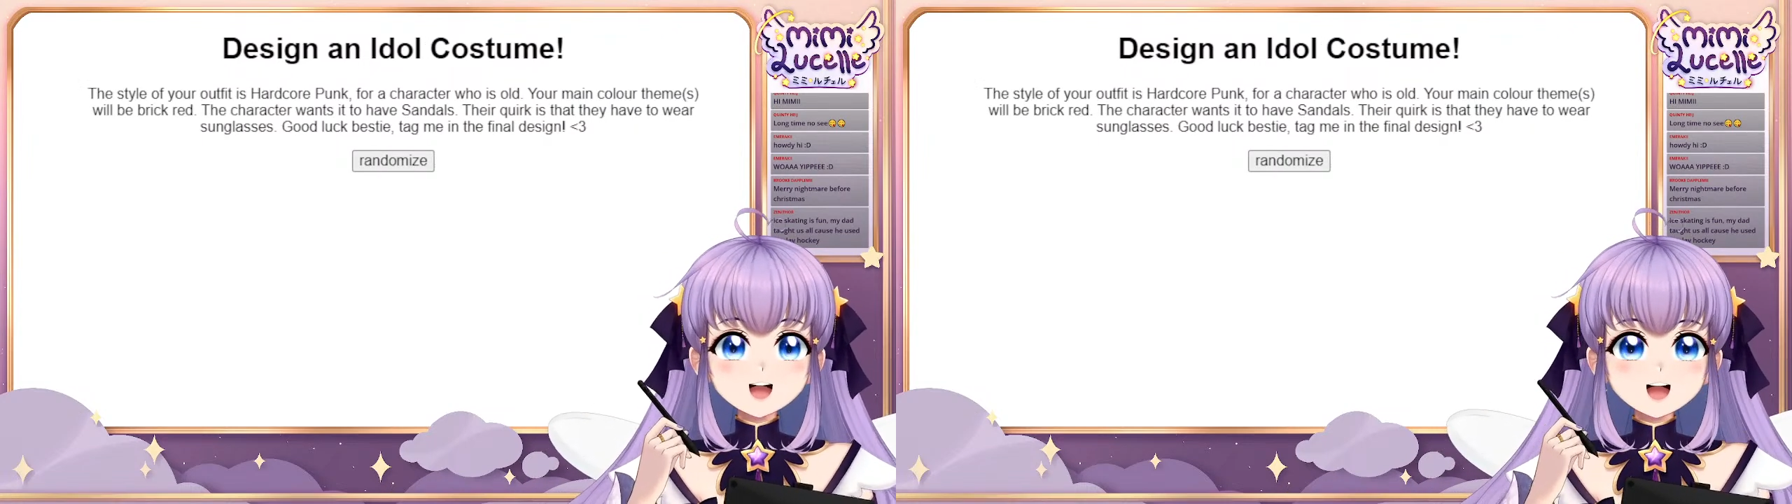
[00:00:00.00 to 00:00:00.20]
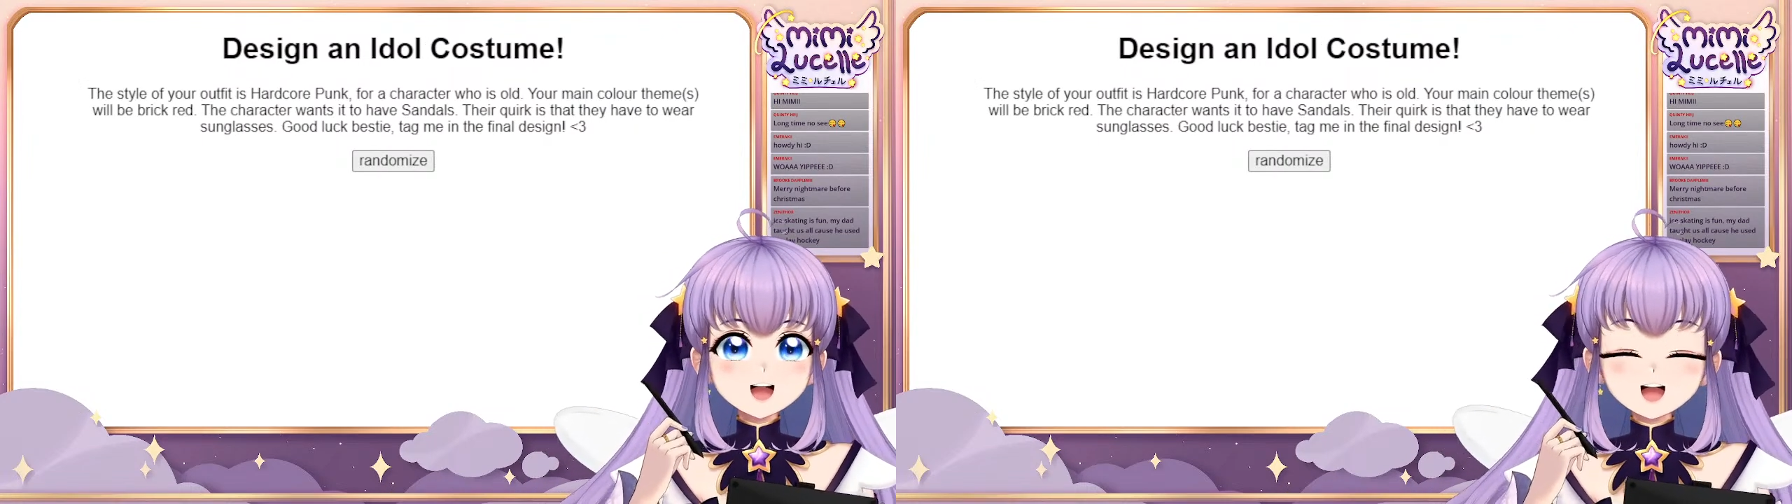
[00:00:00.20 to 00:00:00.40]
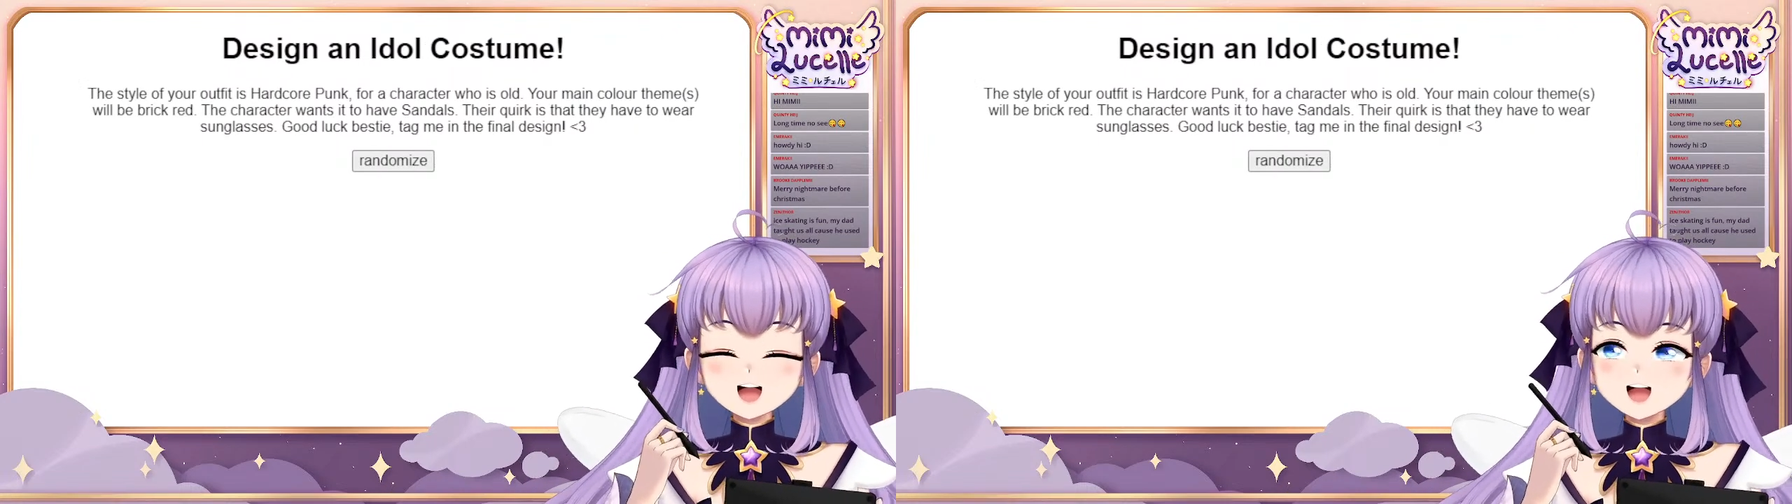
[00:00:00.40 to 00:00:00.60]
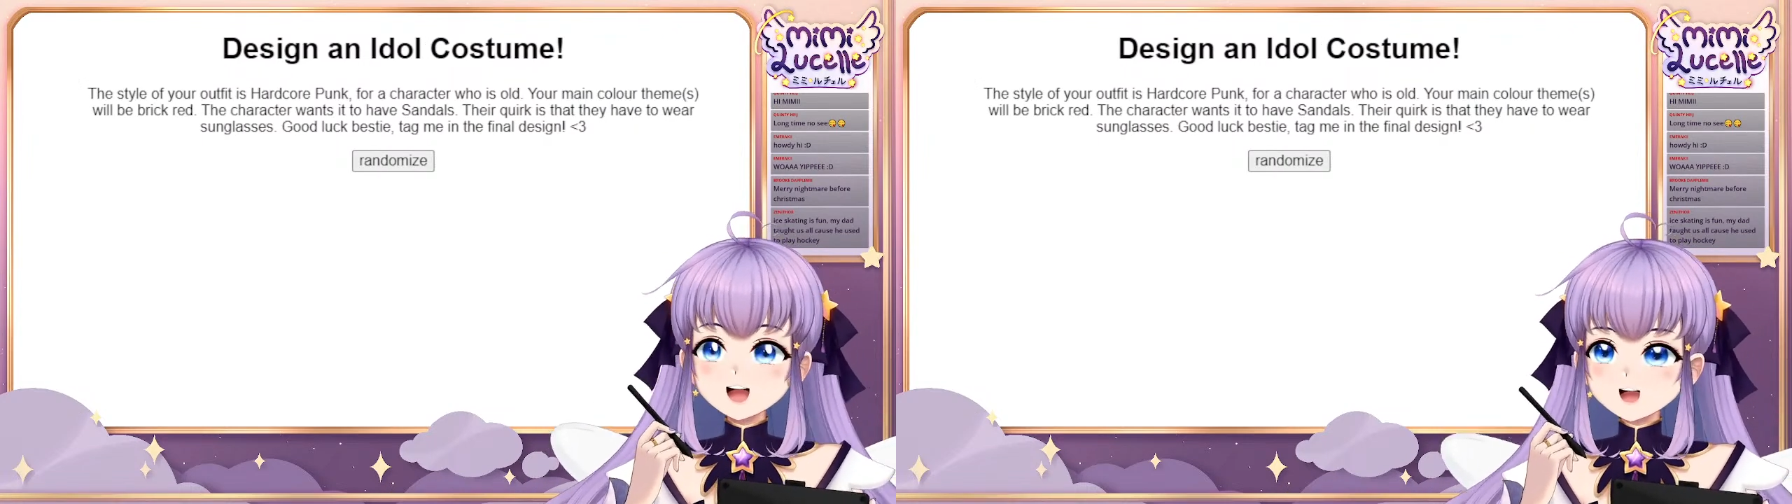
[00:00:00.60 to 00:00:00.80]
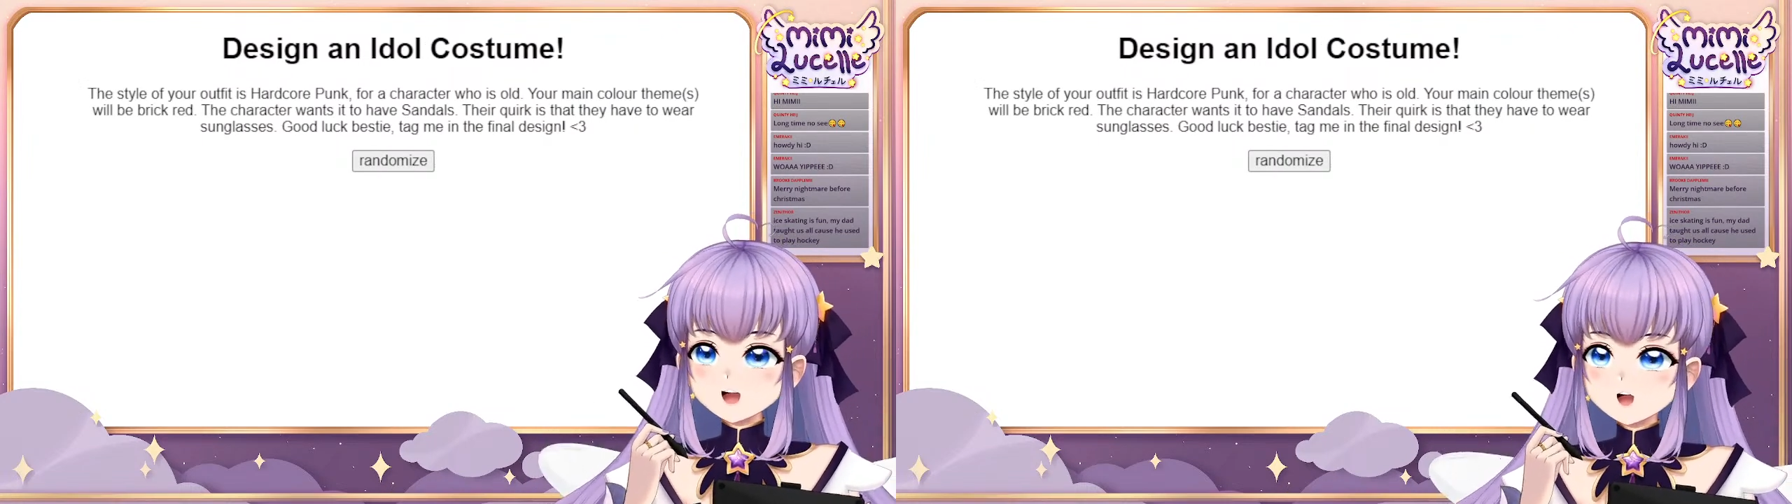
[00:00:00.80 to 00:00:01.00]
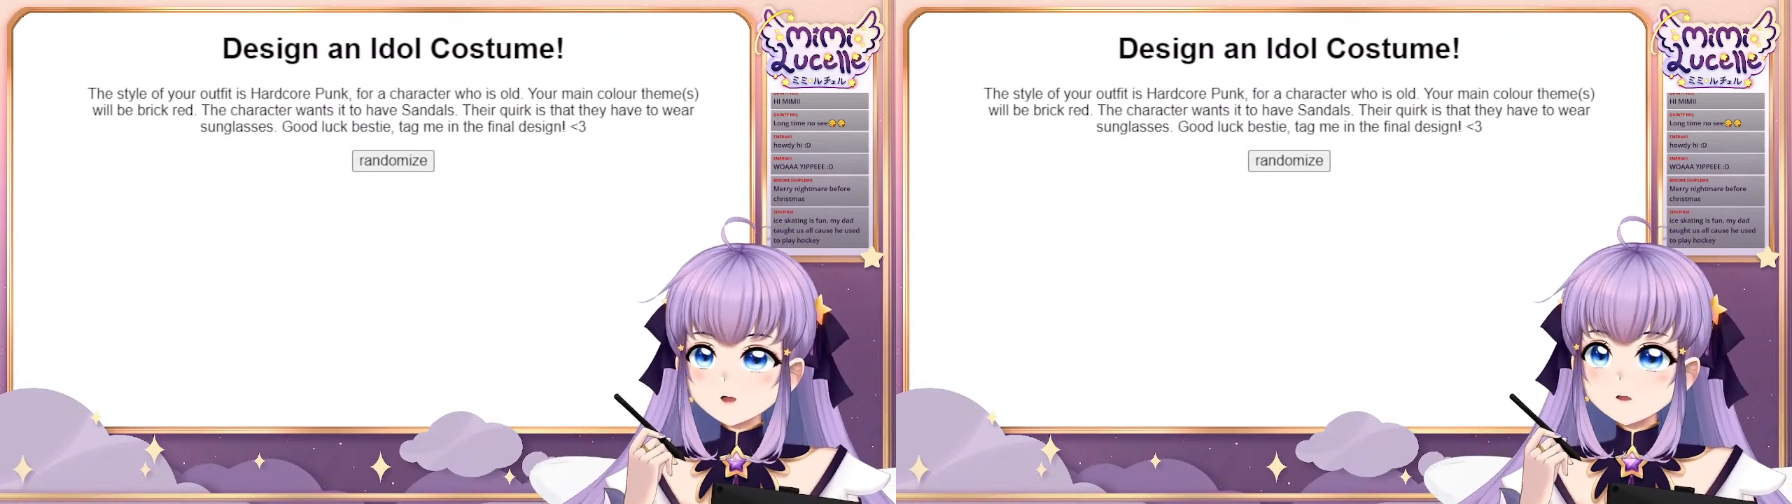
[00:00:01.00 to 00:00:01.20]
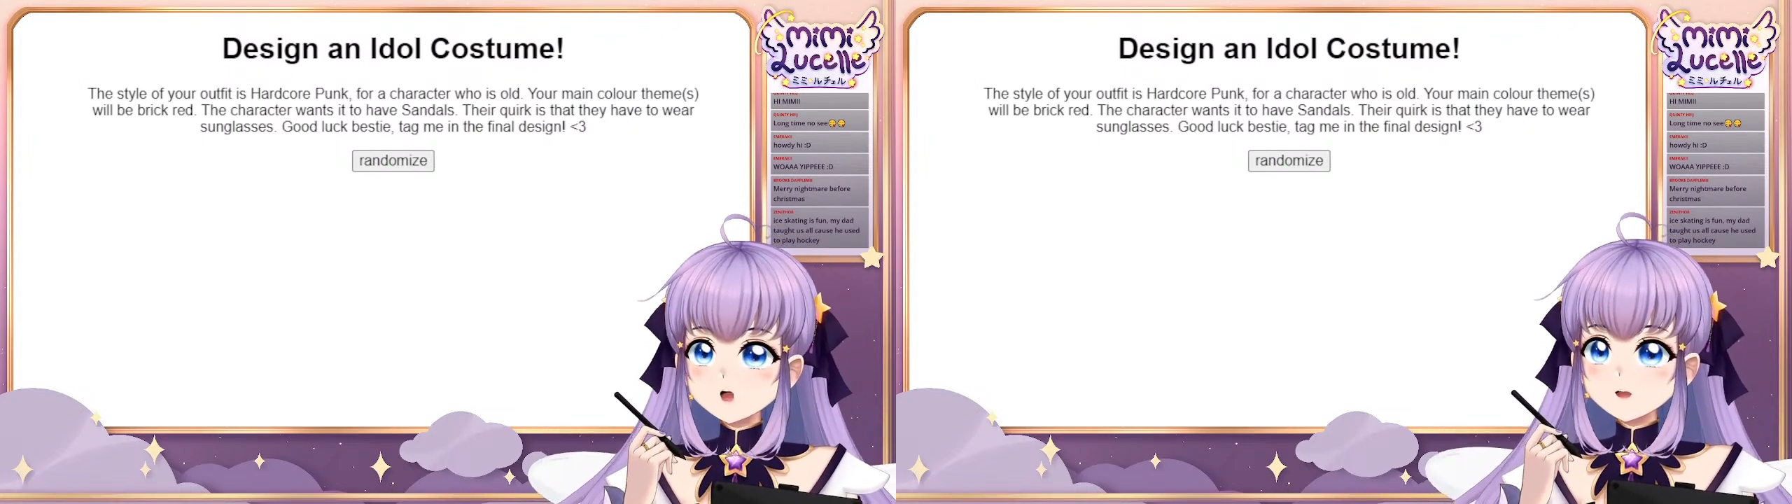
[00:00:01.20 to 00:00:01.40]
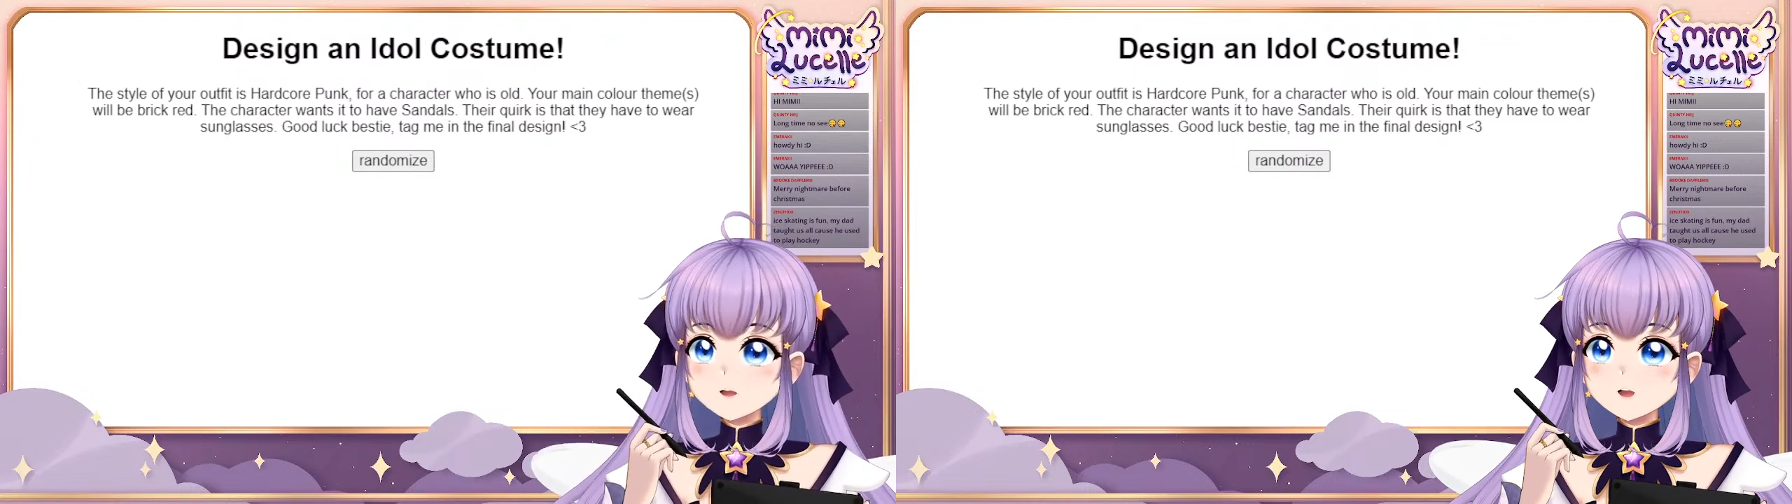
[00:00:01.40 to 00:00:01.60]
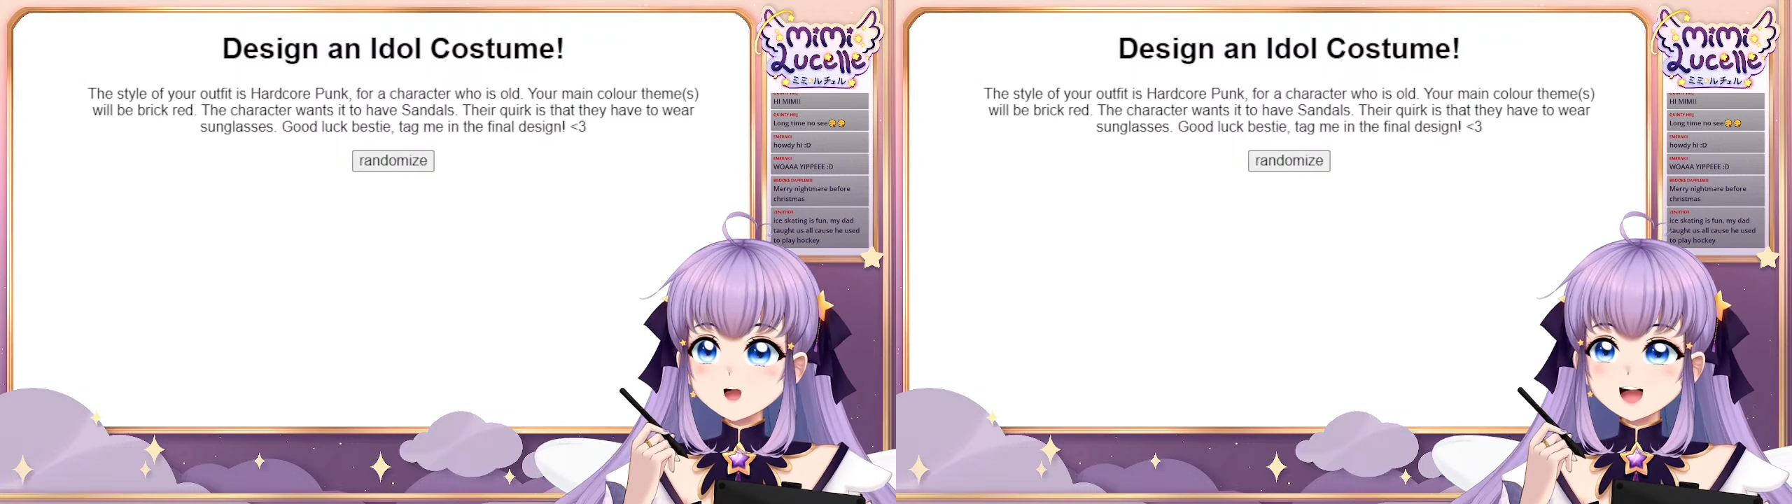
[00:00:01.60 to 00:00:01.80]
Ain't that so beautiful?